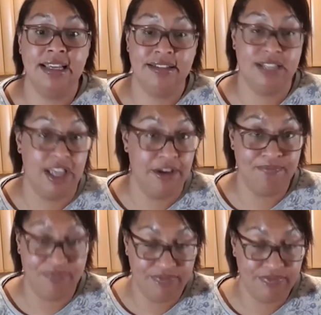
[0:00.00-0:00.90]
So
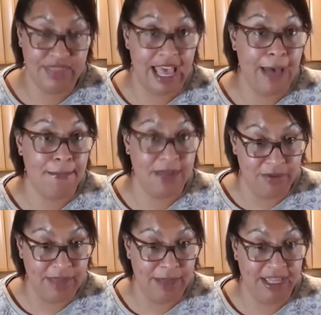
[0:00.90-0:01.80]
they're happy,
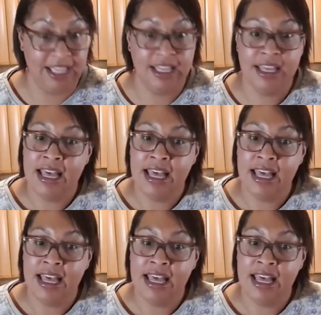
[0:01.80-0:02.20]
I'm happy.